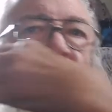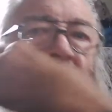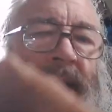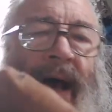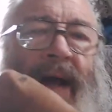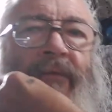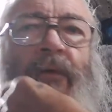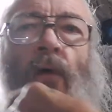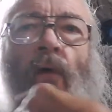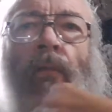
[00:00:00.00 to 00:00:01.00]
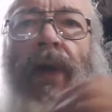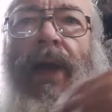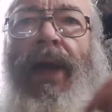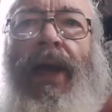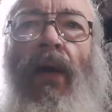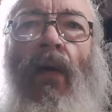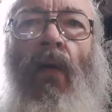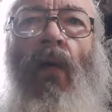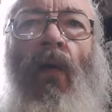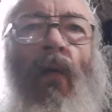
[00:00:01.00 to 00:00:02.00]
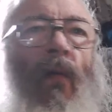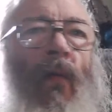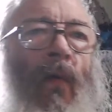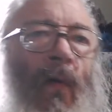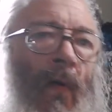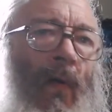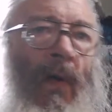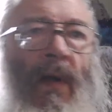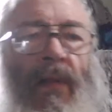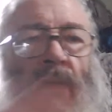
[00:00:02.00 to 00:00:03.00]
I got to foam a hole. The